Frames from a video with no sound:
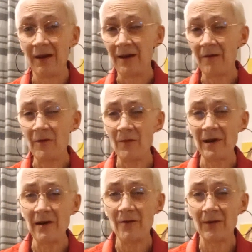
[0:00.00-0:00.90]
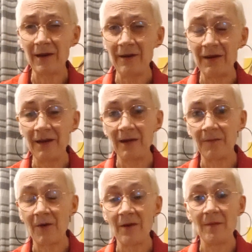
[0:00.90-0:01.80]
I've not really looked into this
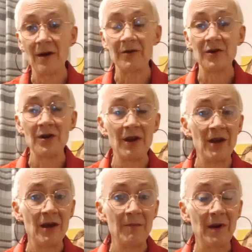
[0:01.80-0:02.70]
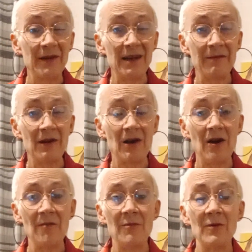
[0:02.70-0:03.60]
very much, but I did have a
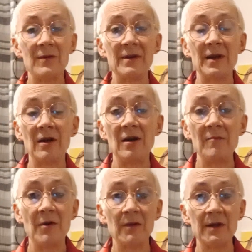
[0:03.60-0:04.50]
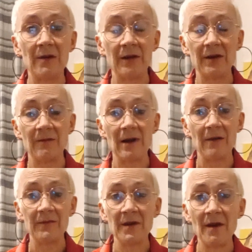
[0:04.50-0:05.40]
cardboard cigar box knocking
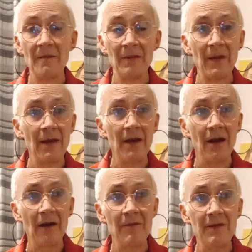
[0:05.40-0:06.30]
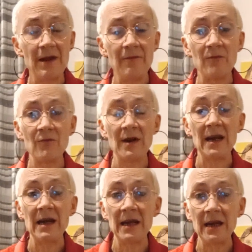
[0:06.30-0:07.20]
around. I've never
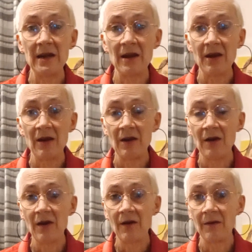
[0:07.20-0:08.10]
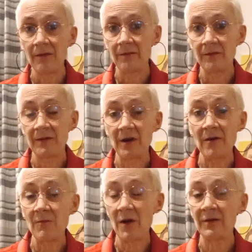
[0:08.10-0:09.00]
really
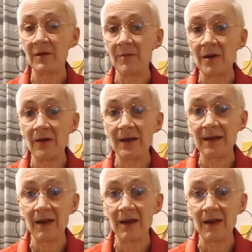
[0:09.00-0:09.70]
done one, to be honest.